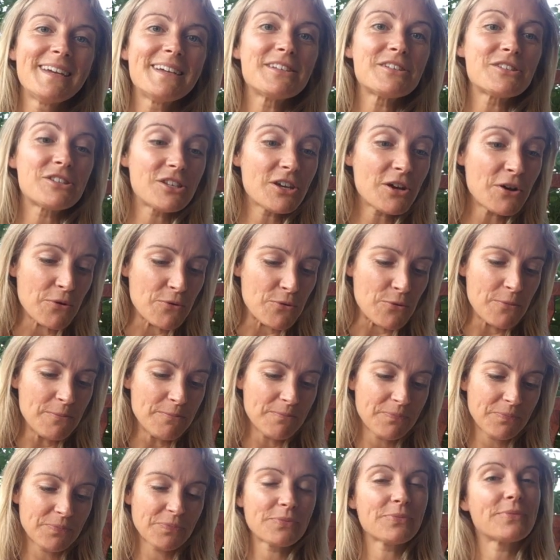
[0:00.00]
So,
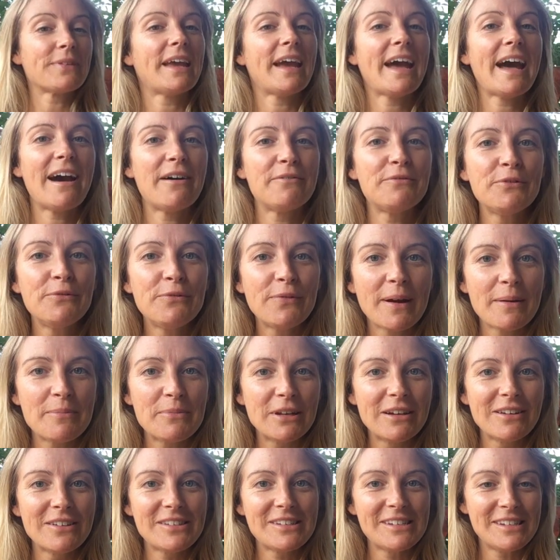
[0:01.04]
have a
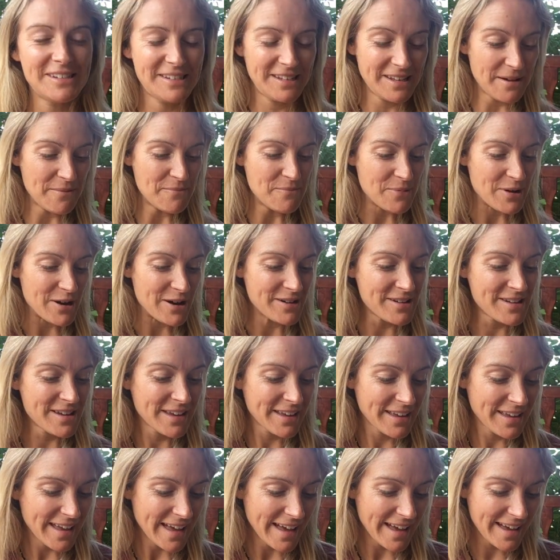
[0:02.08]
fabulous December,
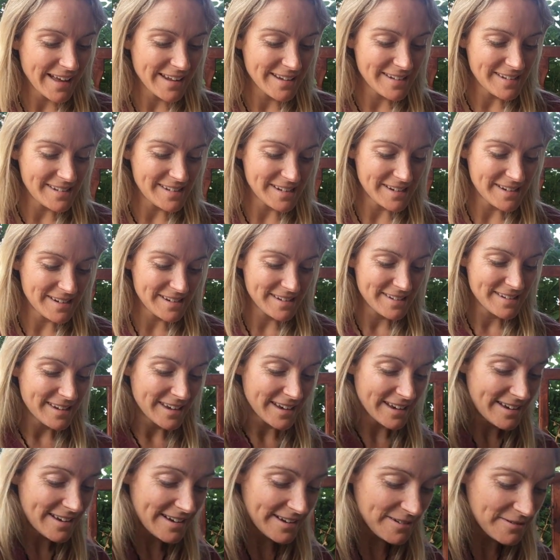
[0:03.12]
and
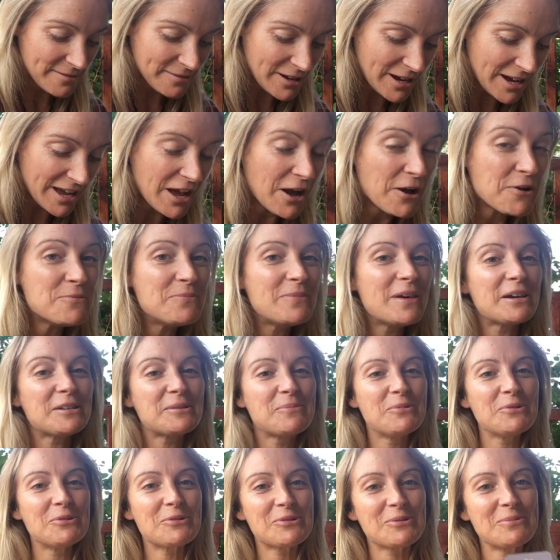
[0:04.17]
I hope that's
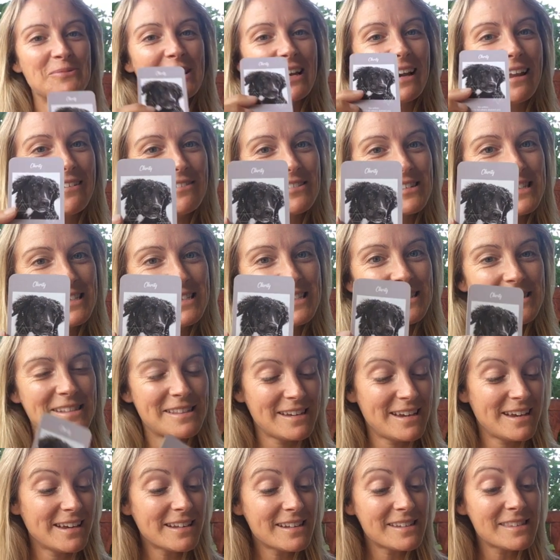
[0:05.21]
brought some clarity to
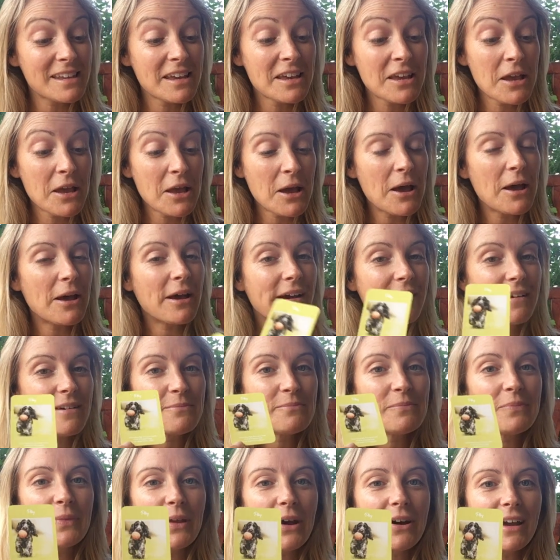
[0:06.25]
things.
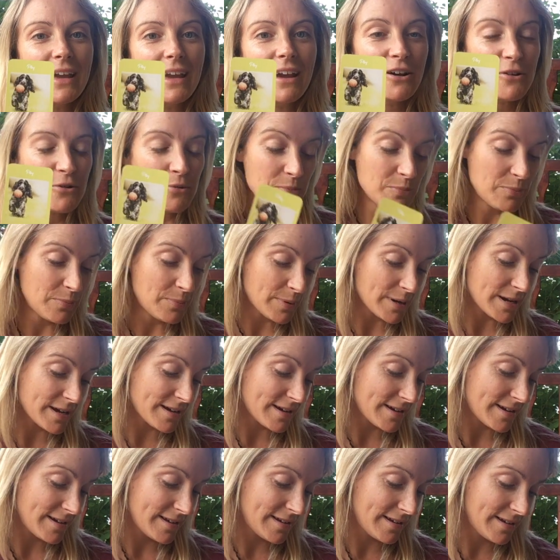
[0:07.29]
I hope
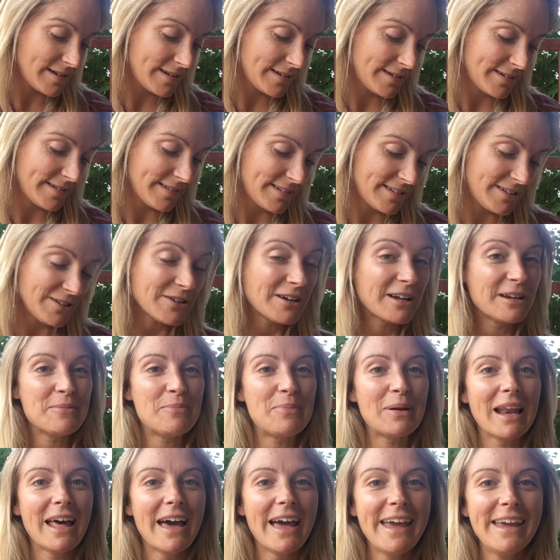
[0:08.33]
you're going to
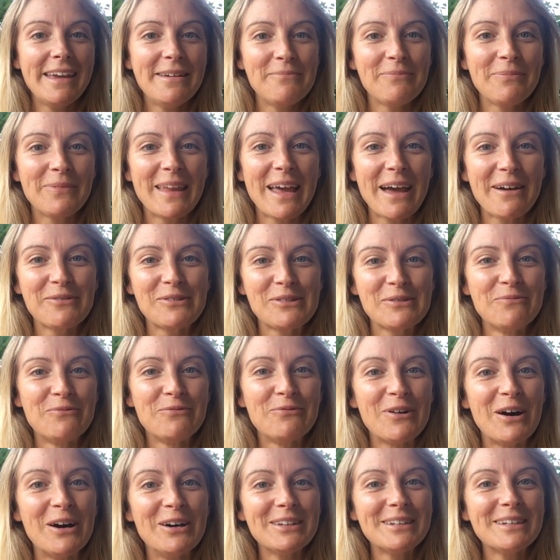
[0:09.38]
play and have some
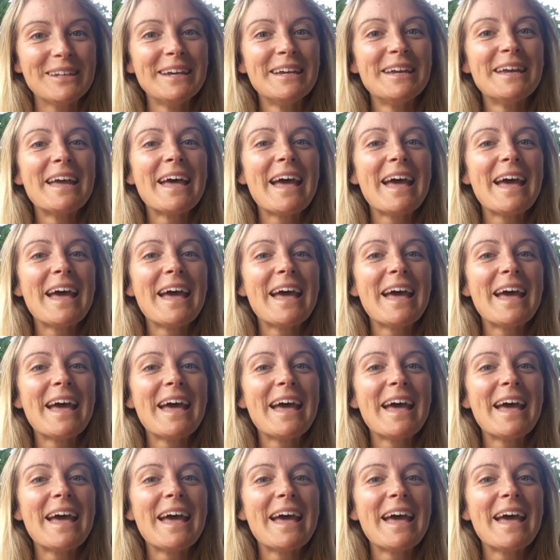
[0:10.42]
fun,